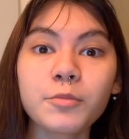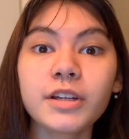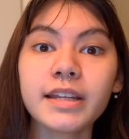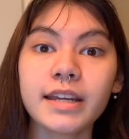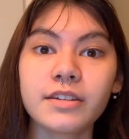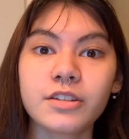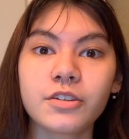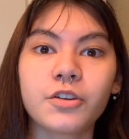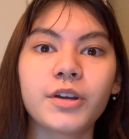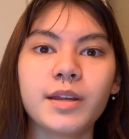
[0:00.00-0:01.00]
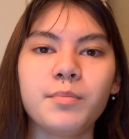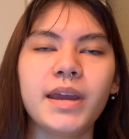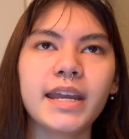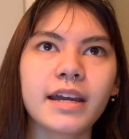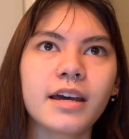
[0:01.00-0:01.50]
I'm really into Korean
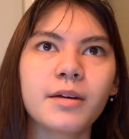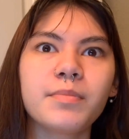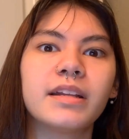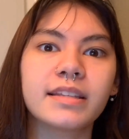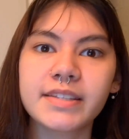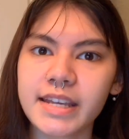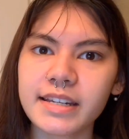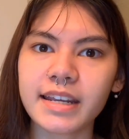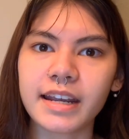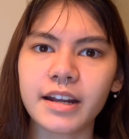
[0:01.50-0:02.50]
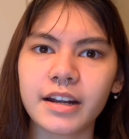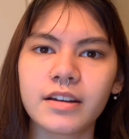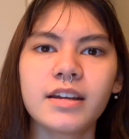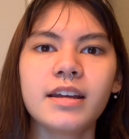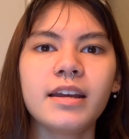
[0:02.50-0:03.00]
makeup and skincare,
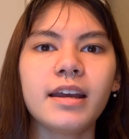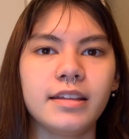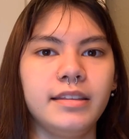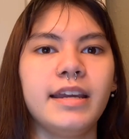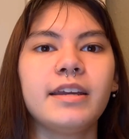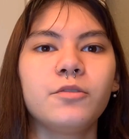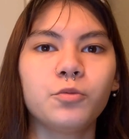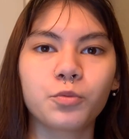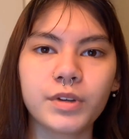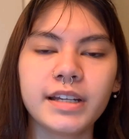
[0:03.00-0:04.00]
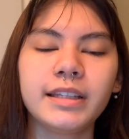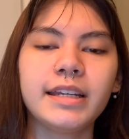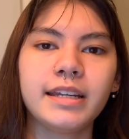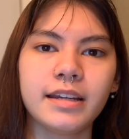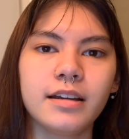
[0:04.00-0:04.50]
and they're
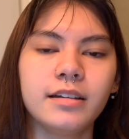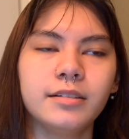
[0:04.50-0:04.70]
really